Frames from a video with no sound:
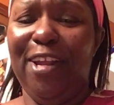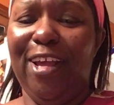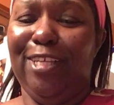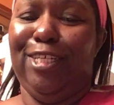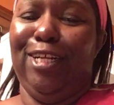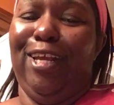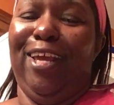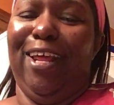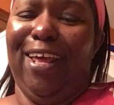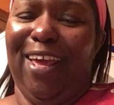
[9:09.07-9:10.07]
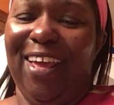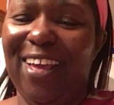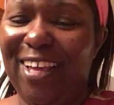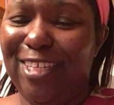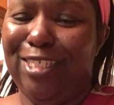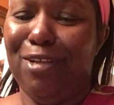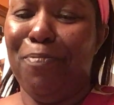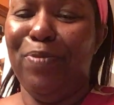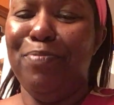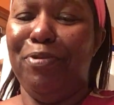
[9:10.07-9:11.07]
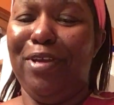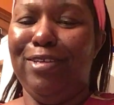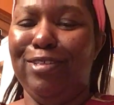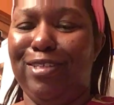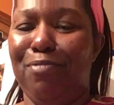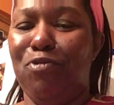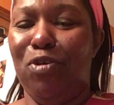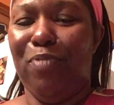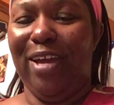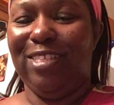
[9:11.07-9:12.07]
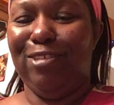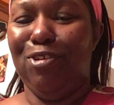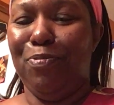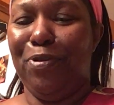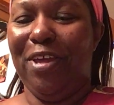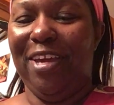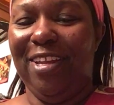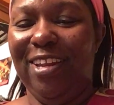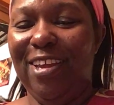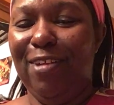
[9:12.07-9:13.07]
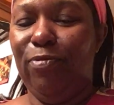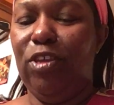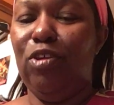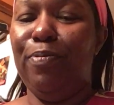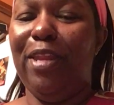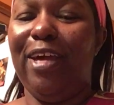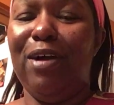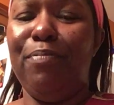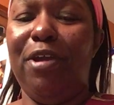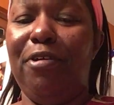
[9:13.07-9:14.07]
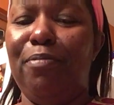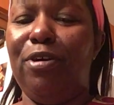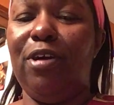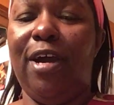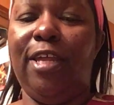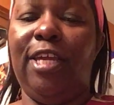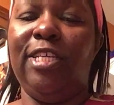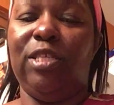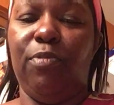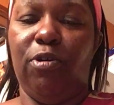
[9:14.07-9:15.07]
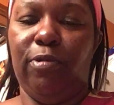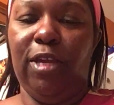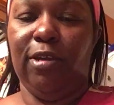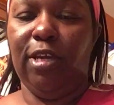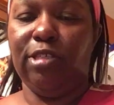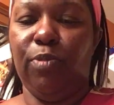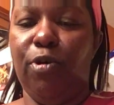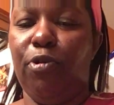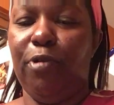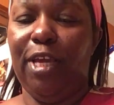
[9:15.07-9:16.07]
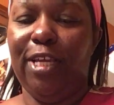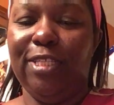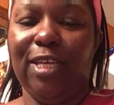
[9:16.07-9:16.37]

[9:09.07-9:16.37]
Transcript: And she would be bringing you some more back to your plate. And you'd be like, "Oh, Mary, I'm good. Honey, eat some more. Here goes some more greens.